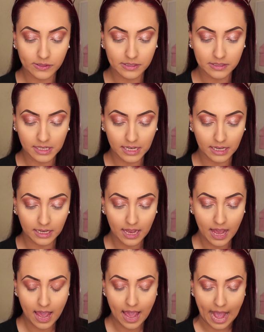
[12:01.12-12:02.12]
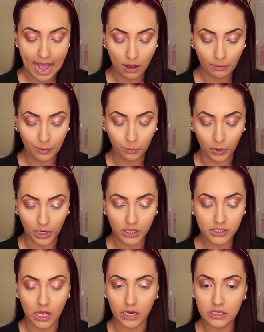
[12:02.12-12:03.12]
to see how it
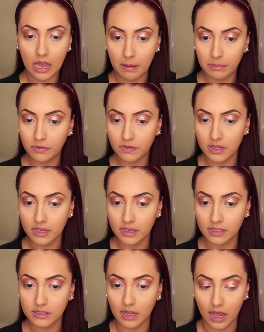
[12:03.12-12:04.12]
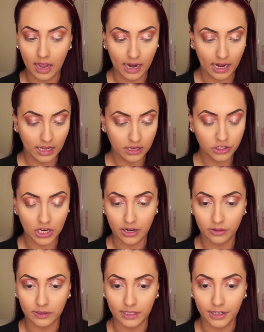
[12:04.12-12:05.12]
works on top of this
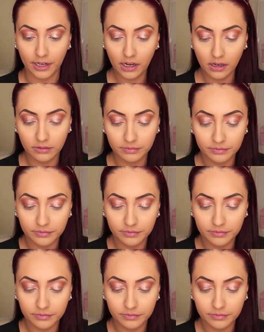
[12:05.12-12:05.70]
eyeshadow glitter.